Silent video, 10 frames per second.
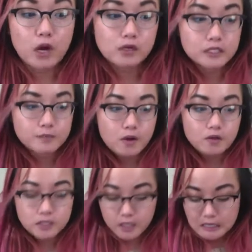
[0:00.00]
It
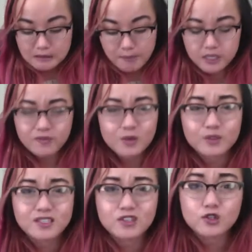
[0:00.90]
smells like lemon even though
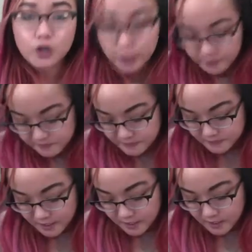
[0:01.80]
it says sugar.
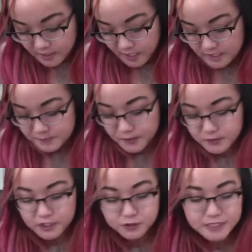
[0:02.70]
Kind of smells
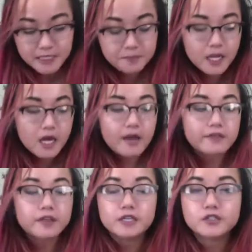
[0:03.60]
citrusy.
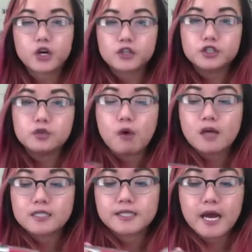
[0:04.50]
These are two
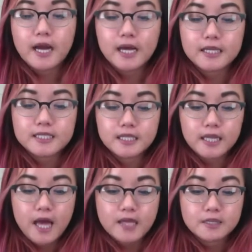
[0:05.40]
ones that I didn't
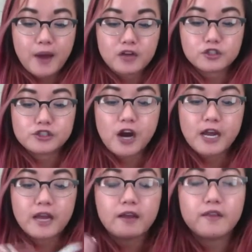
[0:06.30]
end up actually
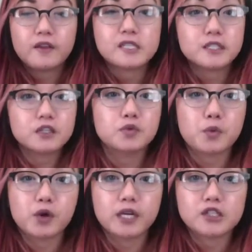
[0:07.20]
trying. The seals were
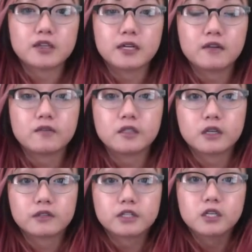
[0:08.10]
broken, so I didn't feel like
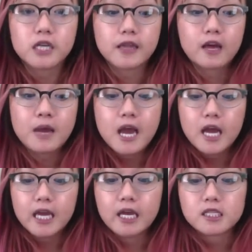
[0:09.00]
returning them,
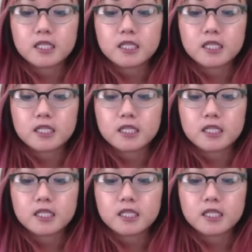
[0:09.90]
and